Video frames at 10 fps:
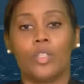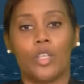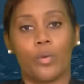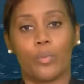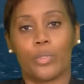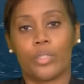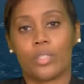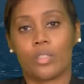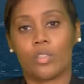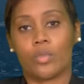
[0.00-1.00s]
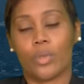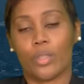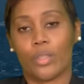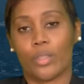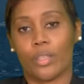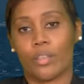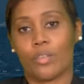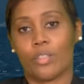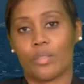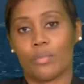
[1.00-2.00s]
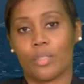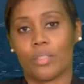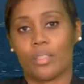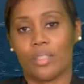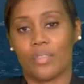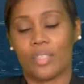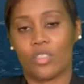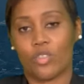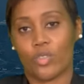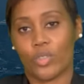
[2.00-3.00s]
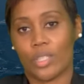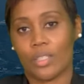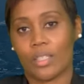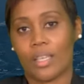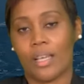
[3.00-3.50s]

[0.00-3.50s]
young persons with their Christmas gifts and treats